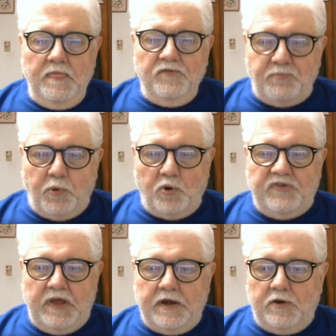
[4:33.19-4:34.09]

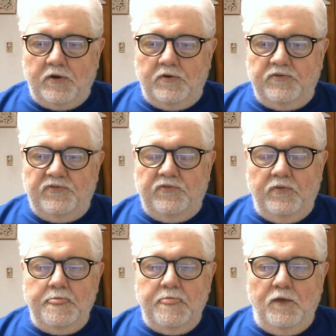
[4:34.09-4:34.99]
sports editors
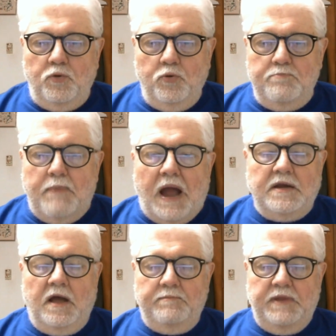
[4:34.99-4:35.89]
who might
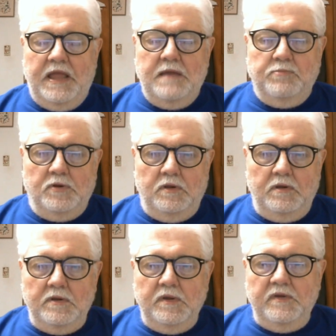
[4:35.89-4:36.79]
not be able